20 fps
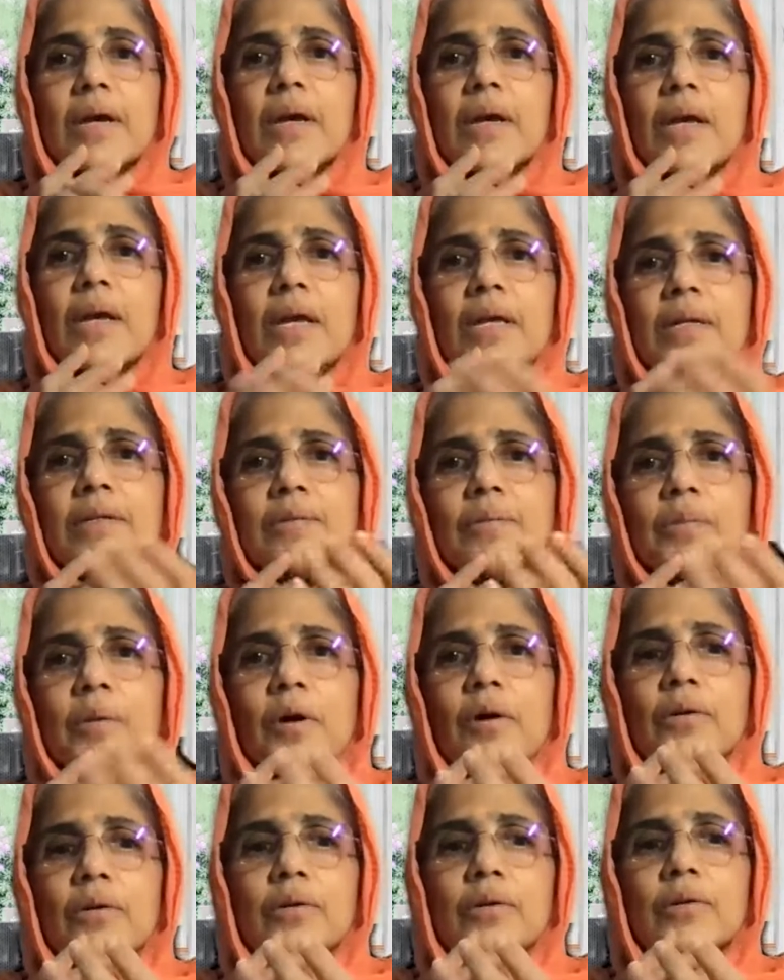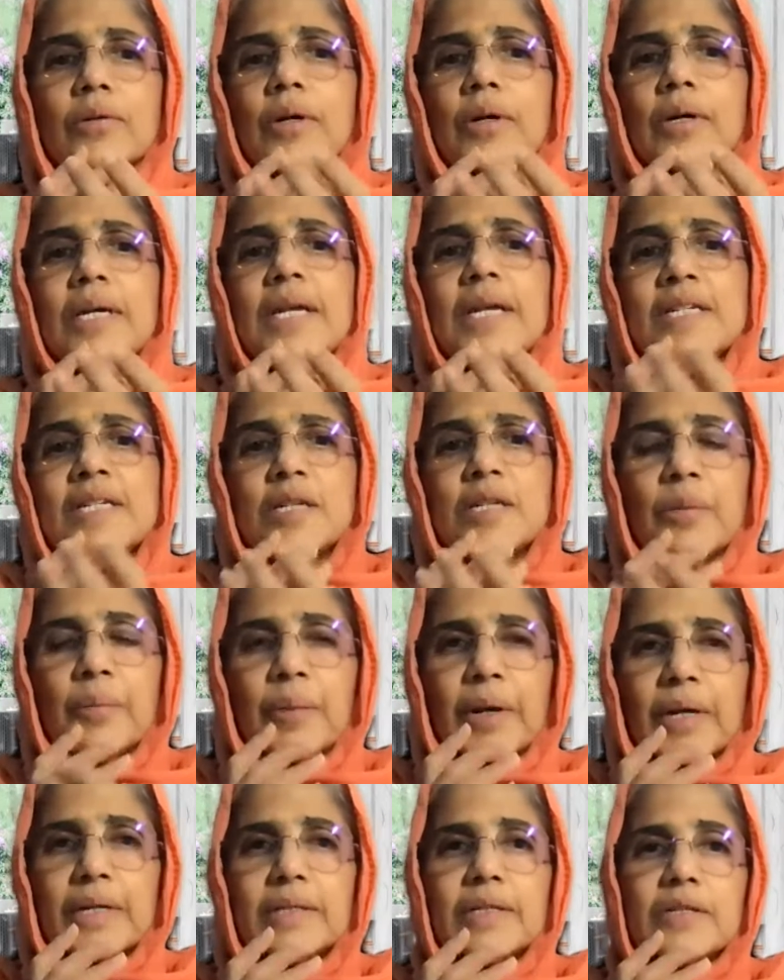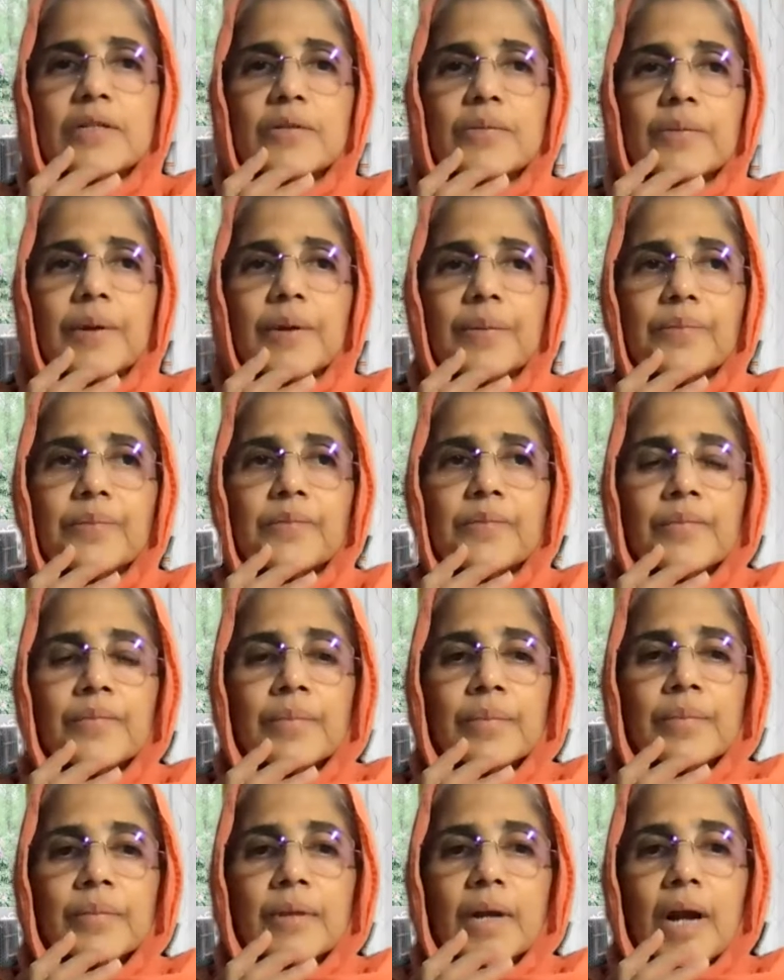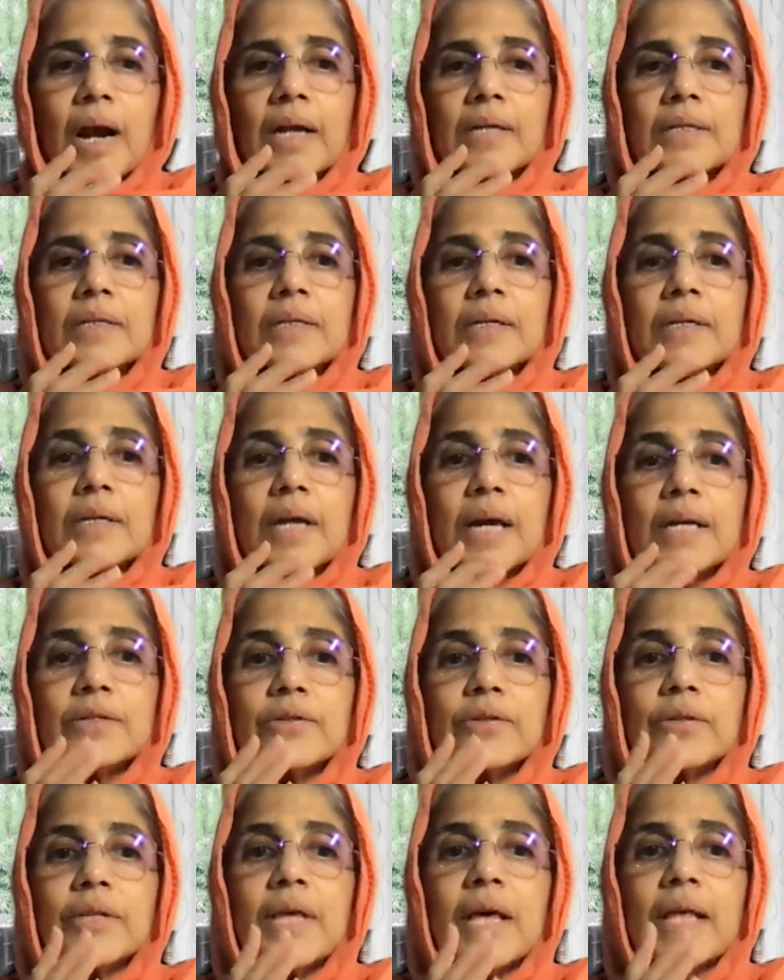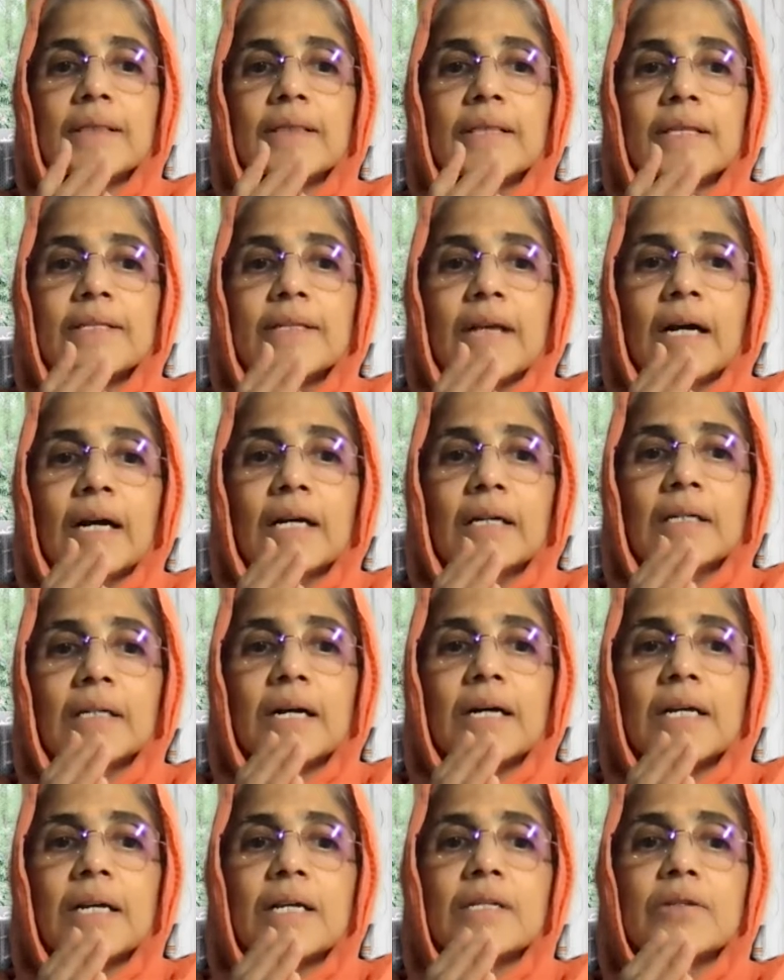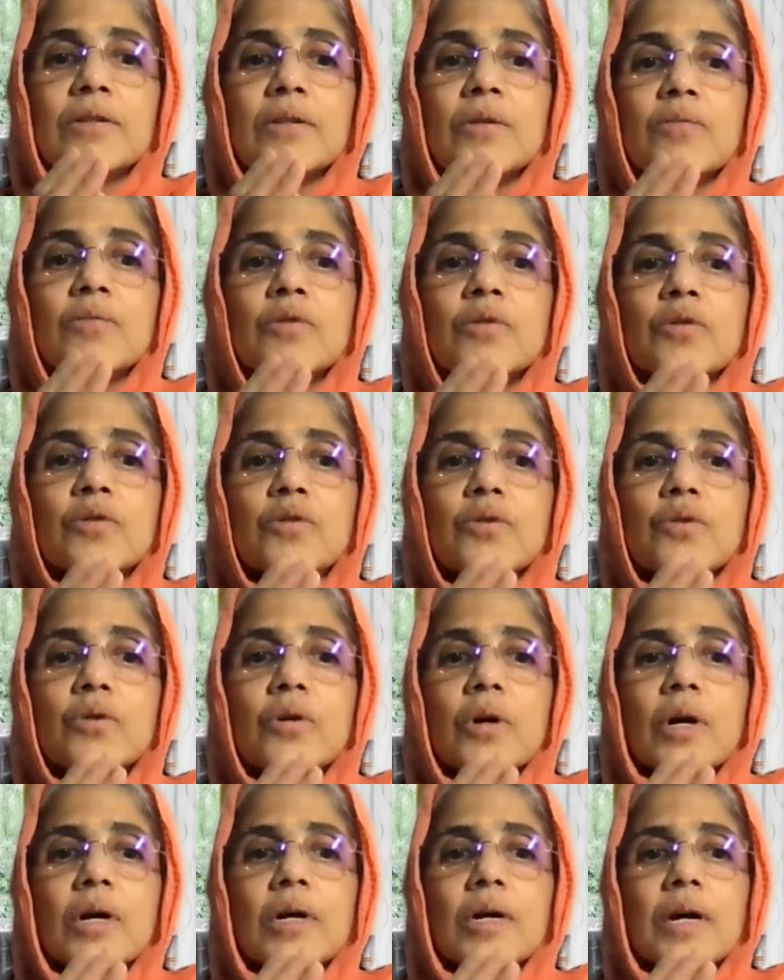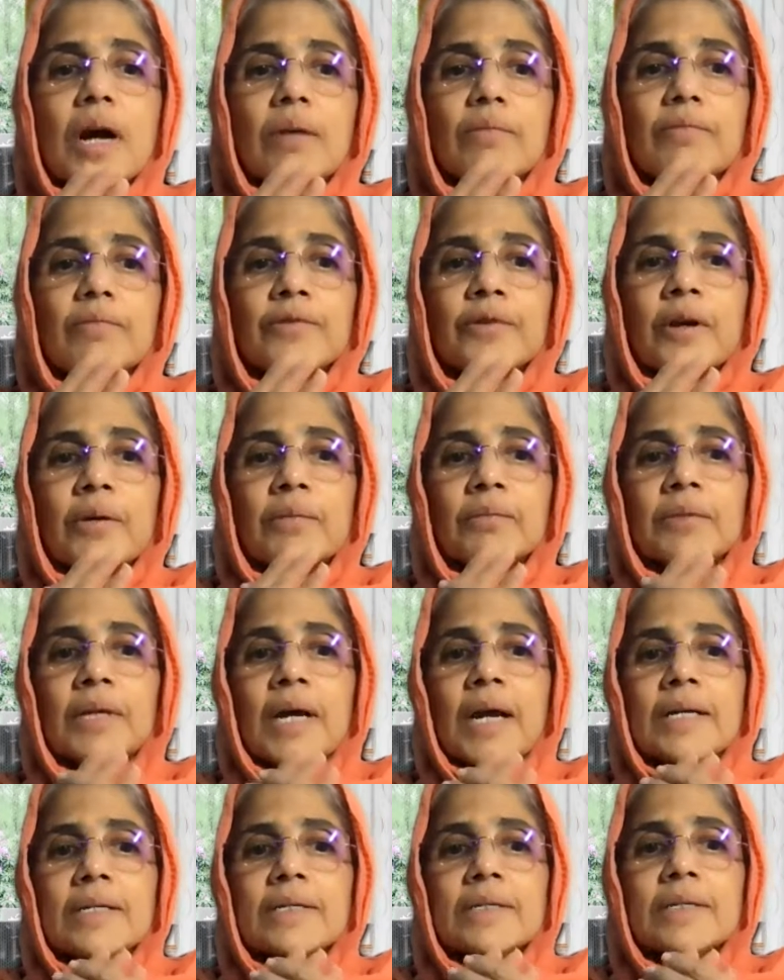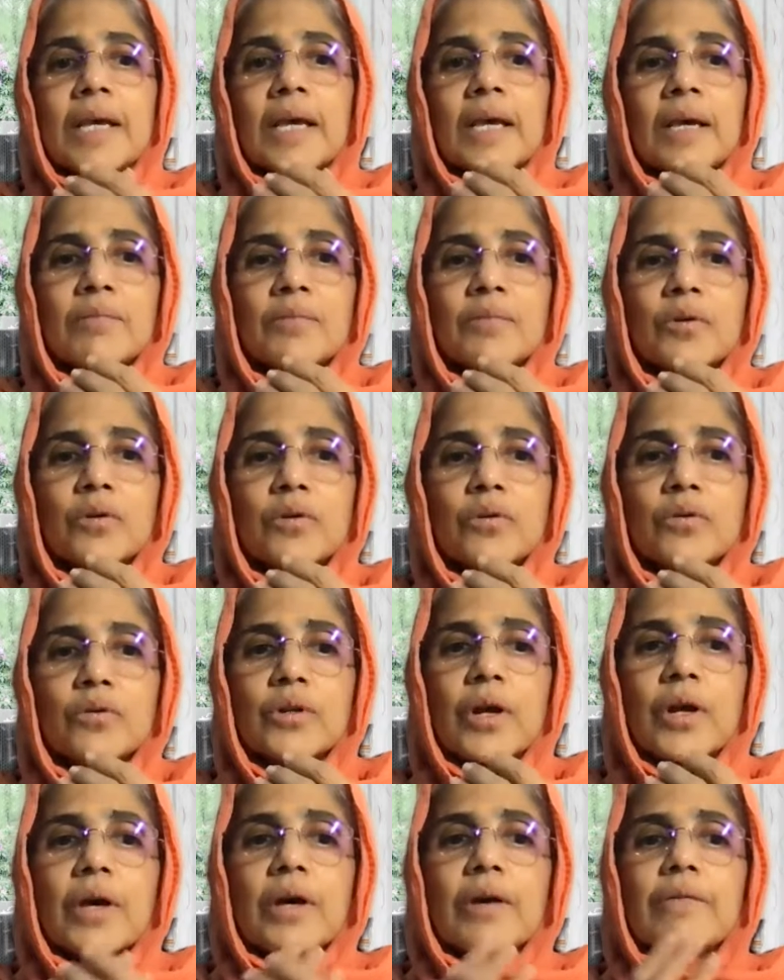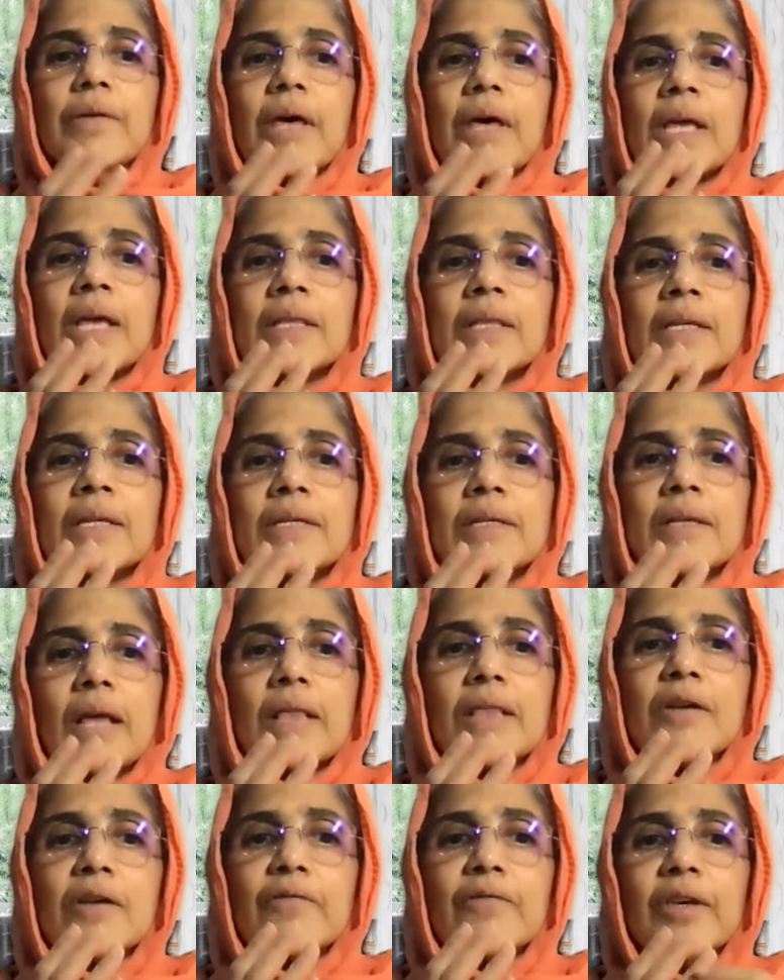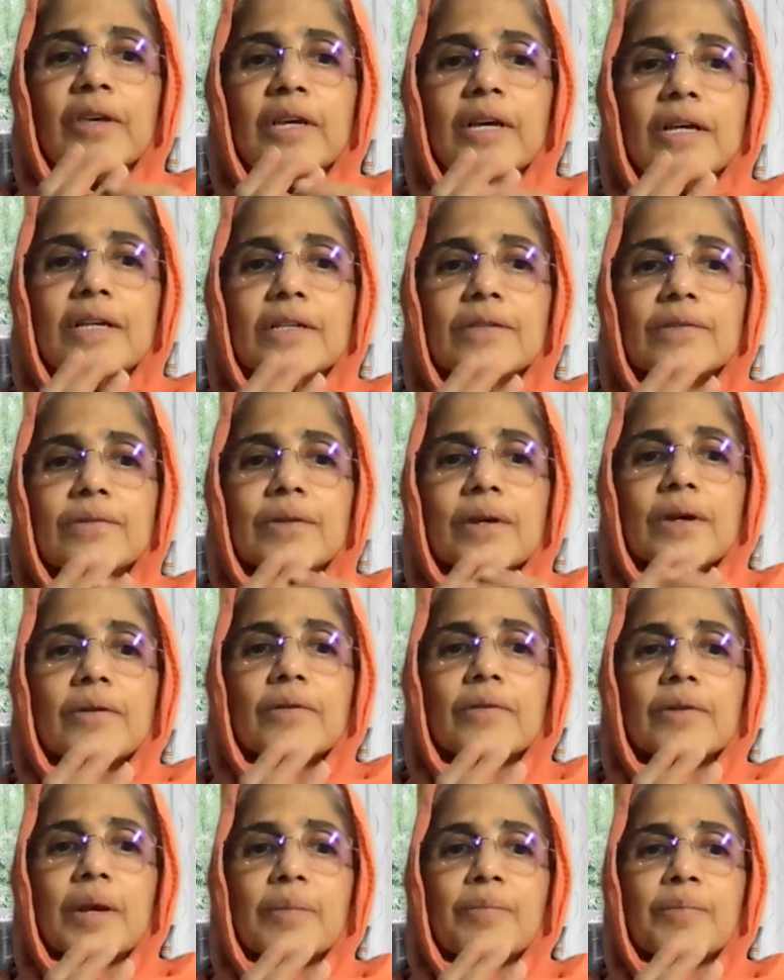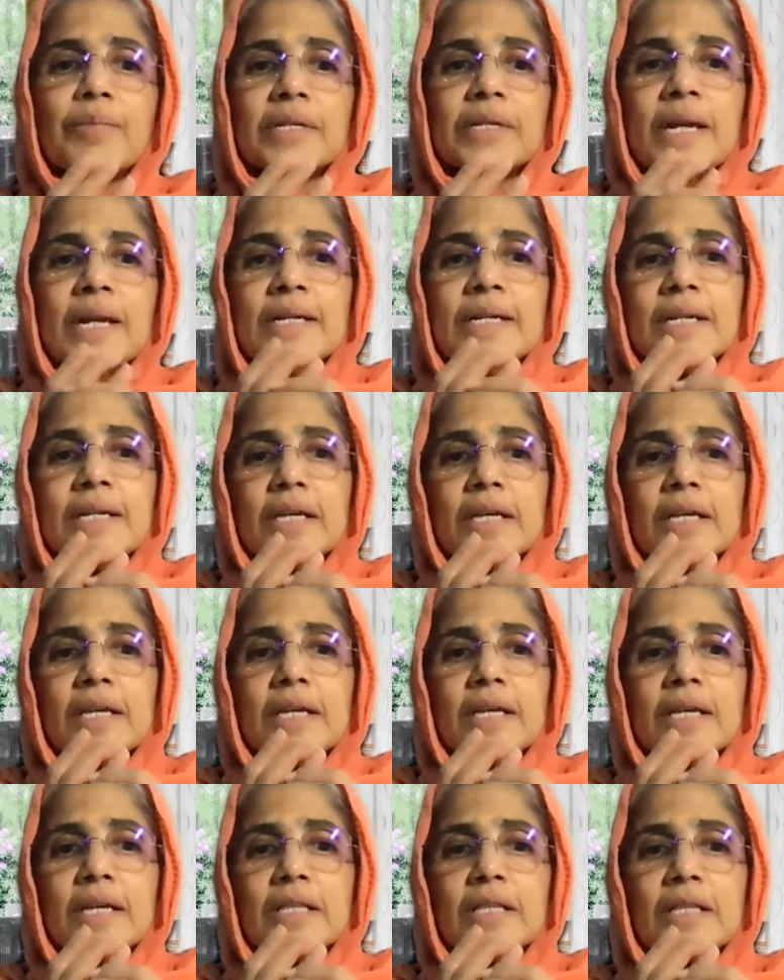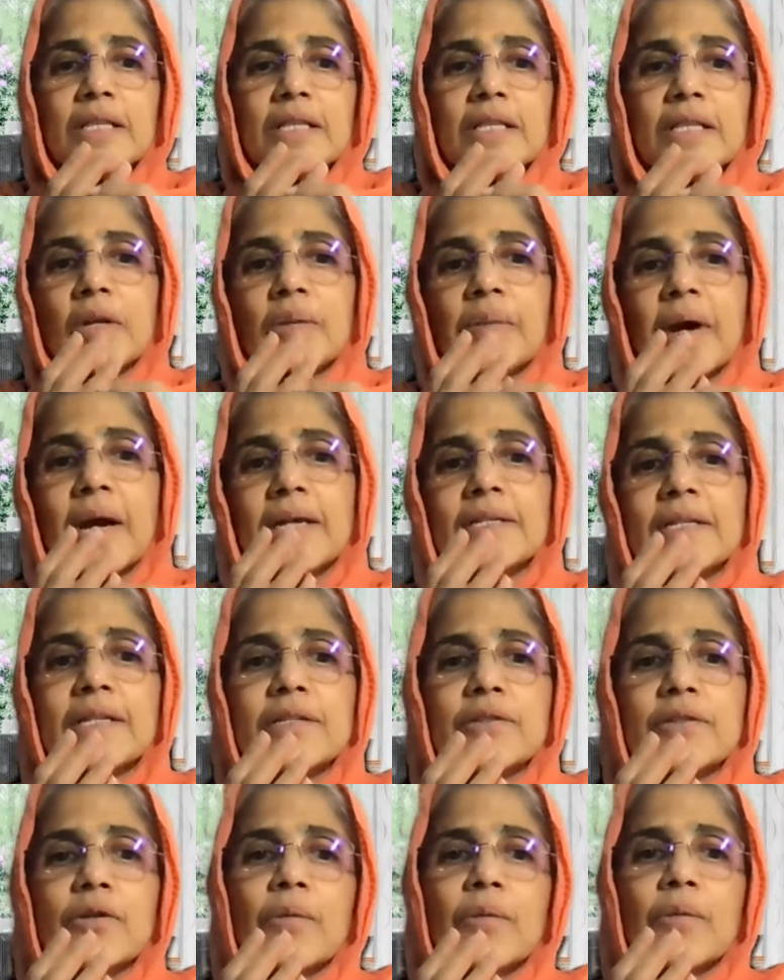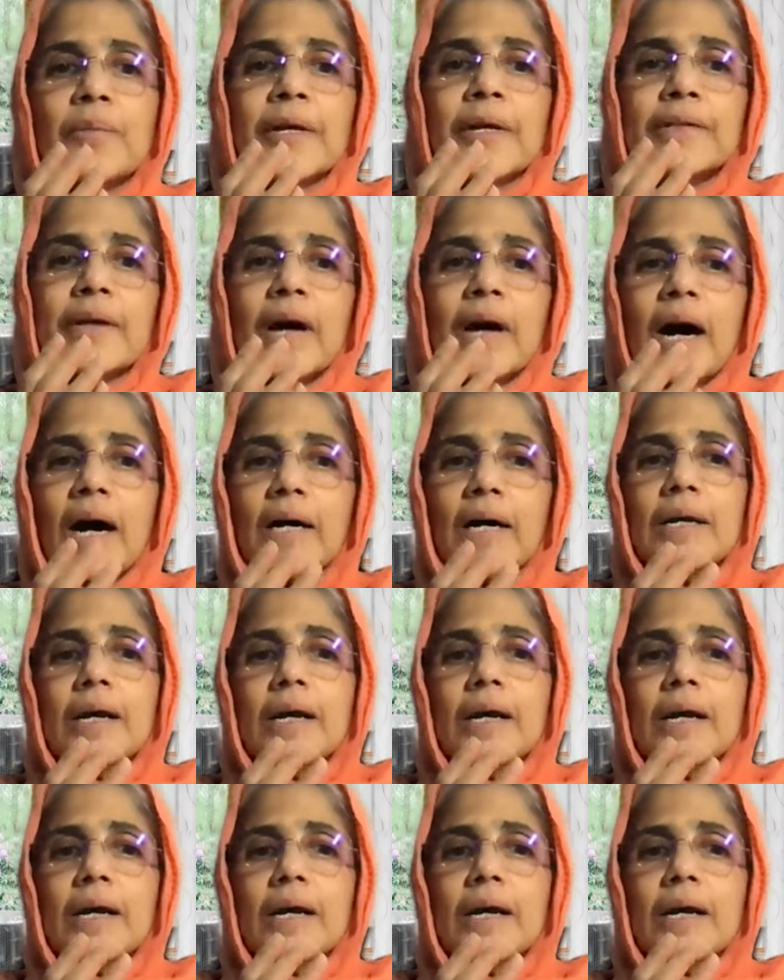it's more intimate this way. And so then this ahankara seems to come from that same root where these other fingers representing the body mind sense complex are,